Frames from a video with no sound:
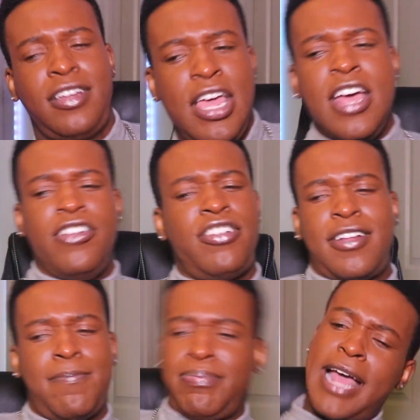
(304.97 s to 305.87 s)
her? And
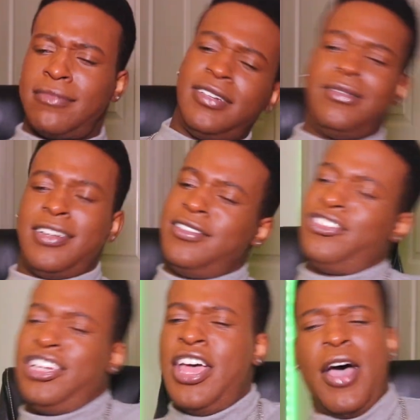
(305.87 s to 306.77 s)
she's a black woman.
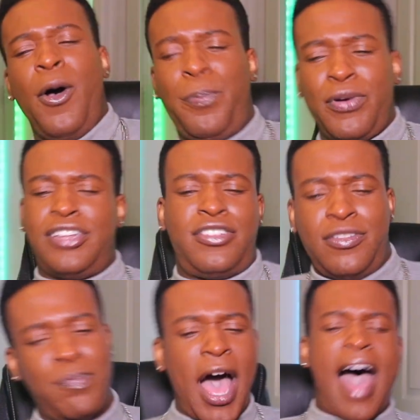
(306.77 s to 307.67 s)
She, Oprah is
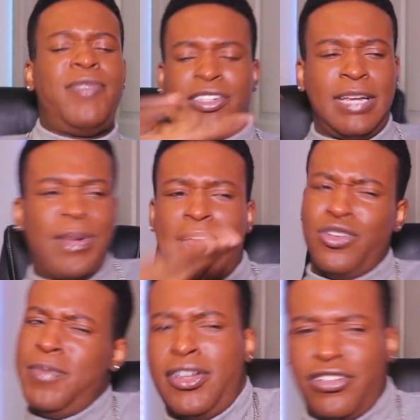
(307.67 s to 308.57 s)
obviously
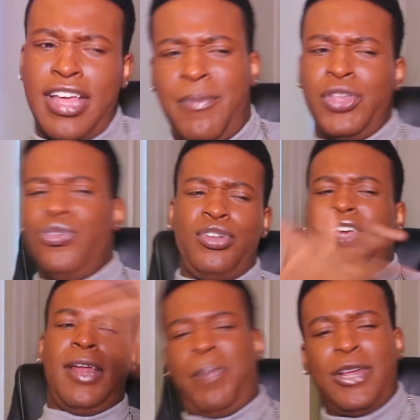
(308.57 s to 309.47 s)
black. You mean to tell me you
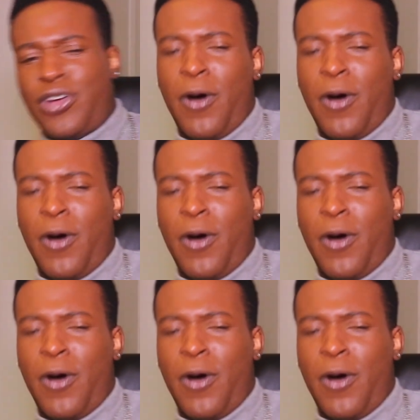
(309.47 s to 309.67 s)
look at a picture of